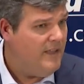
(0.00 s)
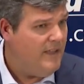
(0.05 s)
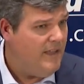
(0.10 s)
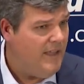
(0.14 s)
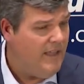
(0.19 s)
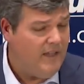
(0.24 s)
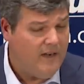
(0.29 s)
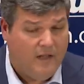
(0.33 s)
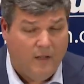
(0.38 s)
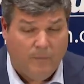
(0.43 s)

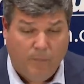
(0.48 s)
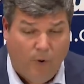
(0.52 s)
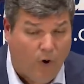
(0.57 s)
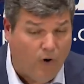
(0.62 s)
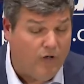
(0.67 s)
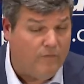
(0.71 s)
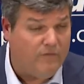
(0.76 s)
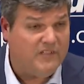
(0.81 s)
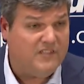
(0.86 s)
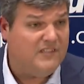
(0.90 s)
And
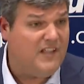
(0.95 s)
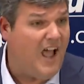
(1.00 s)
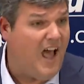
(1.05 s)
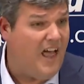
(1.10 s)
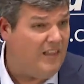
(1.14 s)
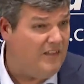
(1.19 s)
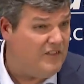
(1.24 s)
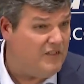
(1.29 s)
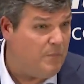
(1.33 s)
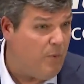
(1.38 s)
part of his
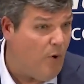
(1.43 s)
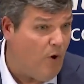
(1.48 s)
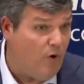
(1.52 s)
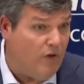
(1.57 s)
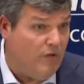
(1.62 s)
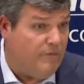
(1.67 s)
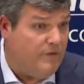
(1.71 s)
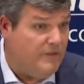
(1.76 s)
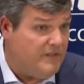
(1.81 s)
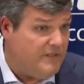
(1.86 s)
knowledge,
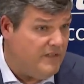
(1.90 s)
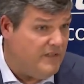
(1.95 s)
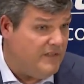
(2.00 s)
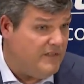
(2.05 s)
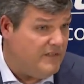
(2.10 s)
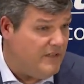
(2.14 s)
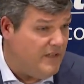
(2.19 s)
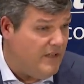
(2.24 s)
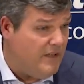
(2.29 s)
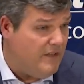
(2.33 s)
part of it's
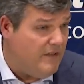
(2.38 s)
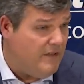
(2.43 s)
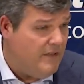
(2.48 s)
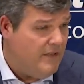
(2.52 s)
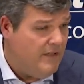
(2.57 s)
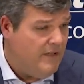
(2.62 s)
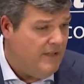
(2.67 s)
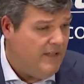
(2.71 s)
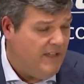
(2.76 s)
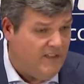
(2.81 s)
his
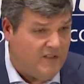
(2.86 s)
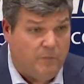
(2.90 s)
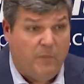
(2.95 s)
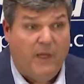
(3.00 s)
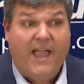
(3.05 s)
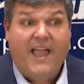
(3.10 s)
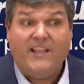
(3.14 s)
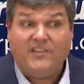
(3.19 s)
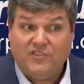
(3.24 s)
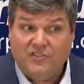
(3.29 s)

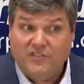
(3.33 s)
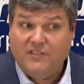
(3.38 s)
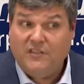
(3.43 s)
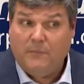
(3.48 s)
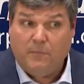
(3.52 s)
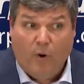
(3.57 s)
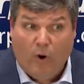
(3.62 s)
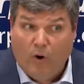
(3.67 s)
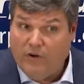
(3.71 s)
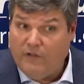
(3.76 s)
passion,
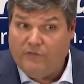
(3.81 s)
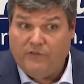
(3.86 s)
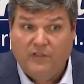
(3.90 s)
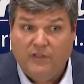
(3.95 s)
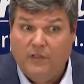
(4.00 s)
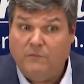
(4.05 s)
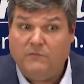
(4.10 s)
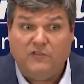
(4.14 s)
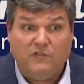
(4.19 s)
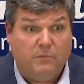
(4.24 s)
and part of it's
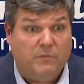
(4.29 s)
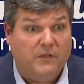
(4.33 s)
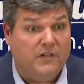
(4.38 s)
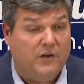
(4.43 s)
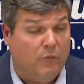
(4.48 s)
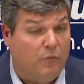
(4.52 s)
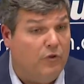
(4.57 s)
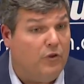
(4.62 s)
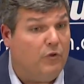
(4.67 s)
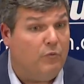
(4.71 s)
him just
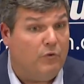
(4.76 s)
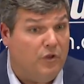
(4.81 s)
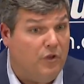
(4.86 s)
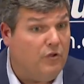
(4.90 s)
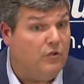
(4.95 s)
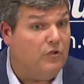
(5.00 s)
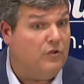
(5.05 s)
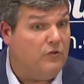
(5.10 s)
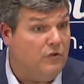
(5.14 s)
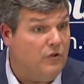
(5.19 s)
being a really, really
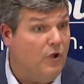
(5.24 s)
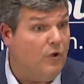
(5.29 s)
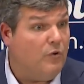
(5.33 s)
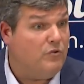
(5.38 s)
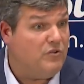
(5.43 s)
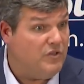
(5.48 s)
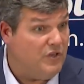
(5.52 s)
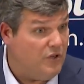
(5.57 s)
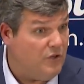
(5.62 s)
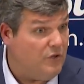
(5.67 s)
good
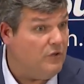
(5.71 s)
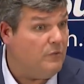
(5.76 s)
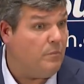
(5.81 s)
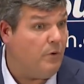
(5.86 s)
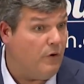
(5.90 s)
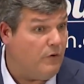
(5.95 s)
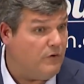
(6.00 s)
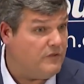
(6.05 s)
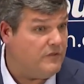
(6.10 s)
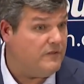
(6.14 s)
coach and a good
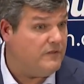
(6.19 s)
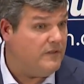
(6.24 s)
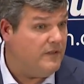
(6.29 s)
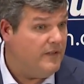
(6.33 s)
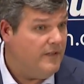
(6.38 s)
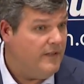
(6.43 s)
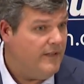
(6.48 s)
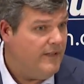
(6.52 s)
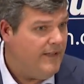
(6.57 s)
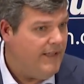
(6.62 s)
person.
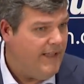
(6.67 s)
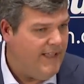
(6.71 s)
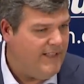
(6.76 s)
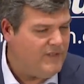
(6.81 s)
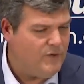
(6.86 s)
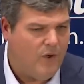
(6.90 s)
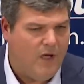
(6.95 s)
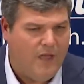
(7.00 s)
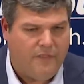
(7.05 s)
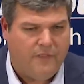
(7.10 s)

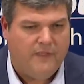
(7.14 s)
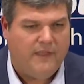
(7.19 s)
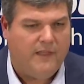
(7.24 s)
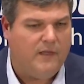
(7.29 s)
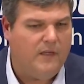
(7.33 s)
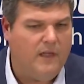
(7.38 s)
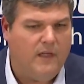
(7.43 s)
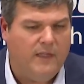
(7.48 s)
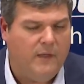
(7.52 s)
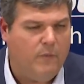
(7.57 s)
And so I
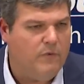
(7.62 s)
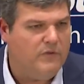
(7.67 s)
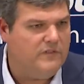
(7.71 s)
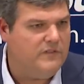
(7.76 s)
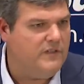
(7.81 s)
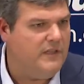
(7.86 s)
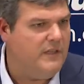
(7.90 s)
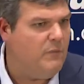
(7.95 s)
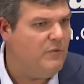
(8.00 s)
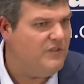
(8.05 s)
think it
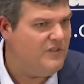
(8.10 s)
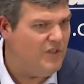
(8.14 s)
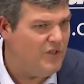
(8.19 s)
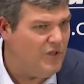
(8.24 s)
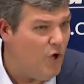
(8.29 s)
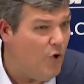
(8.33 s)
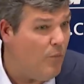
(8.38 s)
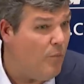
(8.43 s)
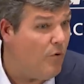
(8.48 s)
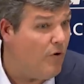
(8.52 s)
was a
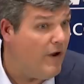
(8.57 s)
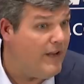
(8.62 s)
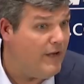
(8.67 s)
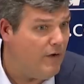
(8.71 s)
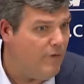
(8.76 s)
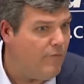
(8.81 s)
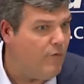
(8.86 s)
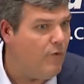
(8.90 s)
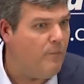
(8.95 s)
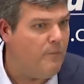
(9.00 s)

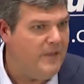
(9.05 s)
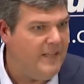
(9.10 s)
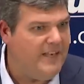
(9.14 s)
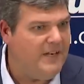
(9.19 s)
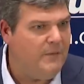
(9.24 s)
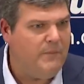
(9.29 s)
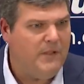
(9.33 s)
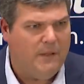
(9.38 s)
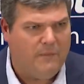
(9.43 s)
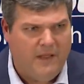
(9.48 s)
no-brainer for me
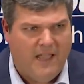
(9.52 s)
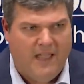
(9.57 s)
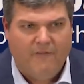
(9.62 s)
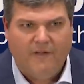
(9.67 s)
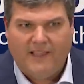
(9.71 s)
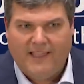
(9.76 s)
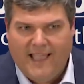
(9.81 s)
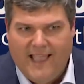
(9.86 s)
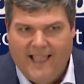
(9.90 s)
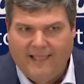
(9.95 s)
to be able to
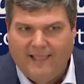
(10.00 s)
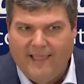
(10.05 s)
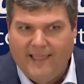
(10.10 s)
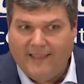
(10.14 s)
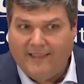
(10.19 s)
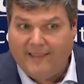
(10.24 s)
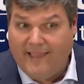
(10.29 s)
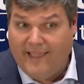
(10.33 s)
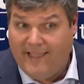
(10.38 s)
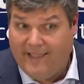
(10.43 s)
have a guy
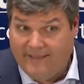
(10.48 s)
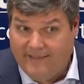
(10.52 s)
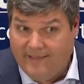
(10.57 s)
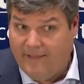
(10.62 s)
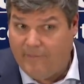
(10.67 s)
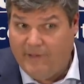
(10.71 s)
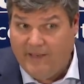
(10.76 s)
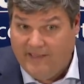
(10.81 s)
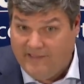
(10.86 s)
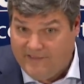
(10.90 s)
like that.
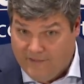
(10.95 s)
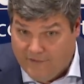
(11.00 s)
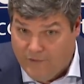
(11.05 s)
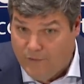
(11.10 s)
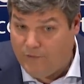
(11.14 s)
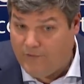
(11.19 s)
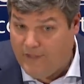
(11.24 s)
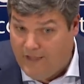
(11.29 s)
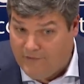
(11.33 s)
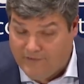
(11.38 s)
I mean, he's the
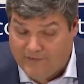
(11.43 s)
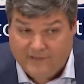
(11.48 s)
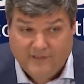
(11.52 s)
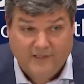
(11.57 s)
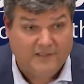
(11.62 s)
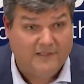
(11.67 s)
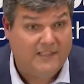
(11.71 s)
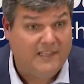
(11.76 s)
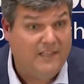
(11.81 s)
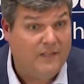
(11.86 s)

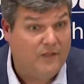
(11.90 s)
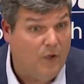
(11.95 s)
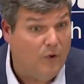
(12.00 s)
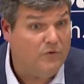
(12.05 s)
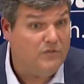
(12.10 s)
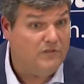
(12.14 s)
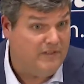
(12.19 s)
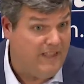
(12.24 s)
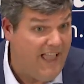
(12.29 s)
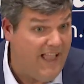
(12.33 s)
2016
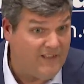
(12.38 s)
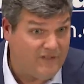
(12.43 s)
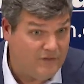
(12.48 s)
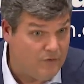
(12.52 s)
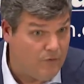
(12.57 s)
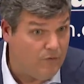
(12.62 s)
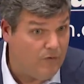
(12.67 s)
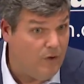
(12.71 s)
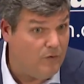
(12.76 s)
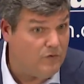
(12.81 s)

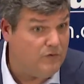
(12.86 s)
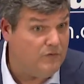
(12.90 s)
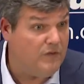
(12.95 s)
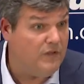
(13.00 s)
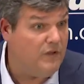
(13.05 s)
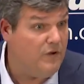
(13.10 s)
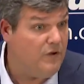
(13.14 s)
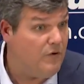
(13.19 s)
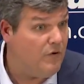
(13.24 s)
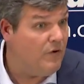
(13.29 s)
national coach of
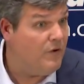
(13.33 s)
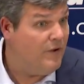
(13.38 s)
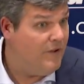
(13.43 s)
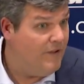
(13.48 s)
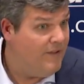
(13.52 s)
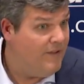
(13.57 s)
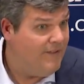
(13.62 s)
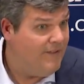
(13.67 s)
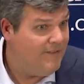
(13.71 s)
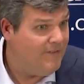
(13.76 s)
the year.
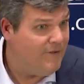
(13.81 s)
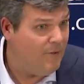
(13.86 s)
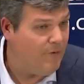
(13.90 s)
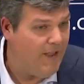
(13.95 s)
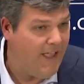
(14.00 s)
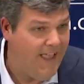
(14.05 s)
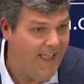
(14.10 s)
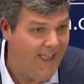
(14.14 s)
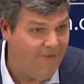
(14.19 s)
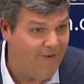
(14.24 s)
So
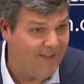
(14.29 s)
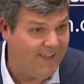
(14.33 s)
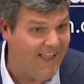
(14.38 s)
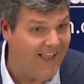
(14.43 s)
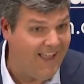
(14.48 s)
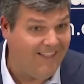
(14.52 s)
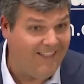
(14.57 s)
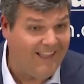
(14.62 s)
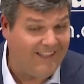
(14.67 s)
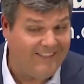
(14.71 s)
to have a
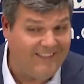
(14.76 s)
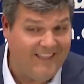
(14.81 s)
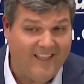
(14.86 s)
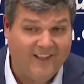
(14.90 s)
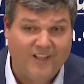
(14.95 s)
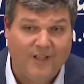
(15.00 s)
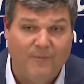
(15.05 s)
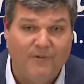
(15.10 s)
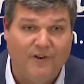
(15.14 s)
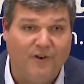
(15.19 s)
guy like
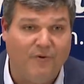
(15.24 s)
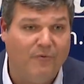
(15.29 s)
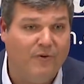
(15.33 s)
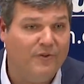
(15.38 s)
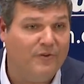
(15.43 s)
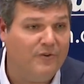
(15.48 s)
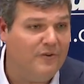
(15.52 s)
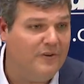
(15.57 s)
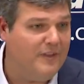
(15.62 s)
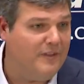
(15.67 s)
that come in and
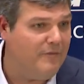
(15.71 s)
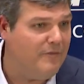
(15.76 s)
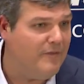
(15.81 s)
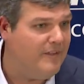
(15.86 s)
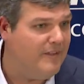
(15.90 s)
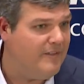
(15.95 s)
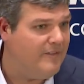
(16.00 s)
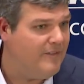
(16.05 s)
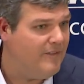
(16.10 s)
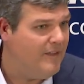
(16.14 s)
run your
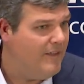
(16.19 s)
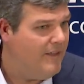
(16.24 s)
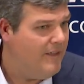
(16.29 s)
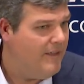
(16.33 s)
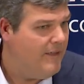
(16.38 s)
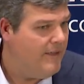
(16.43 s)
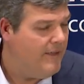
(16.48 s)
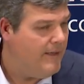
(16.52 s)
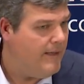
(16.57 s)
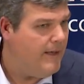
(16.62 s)
defense,
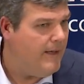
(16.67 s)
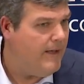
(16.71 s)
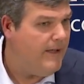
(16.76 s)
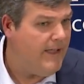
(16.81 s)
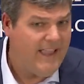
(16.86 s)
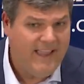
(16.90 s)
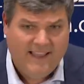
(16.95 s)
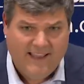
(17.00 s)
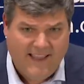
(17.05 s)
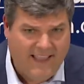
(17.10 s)

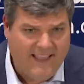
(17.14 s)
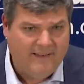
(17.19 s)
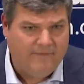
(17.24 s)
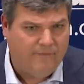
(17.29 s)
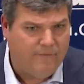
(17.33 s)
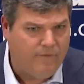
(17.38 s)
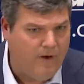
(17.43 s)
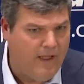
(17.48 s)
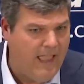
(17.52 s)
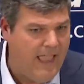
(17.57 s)

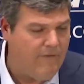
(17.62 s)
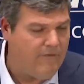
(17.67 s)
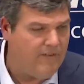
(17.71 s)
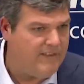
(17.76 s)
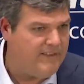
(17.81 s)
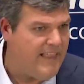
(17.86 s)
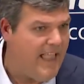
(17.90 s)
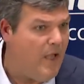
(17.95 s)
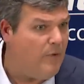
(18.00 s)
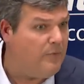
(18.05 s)
and for, have a
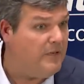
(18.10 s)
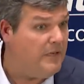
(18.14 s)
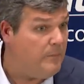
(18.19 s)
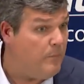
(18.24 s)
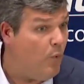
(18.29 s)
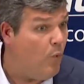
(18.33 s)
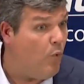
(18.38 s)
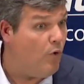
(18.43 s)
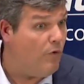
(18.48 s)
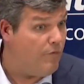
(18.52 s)
sounding
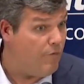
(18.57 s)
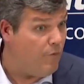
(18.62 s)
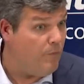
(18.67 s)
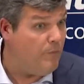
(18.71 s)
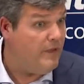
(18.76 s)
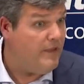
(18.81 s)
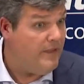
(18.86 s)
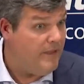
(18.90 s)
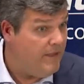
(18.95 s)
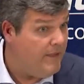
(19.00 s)
board for
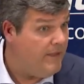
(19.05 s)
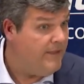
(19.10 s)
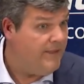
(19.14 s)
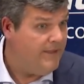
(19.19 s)
me,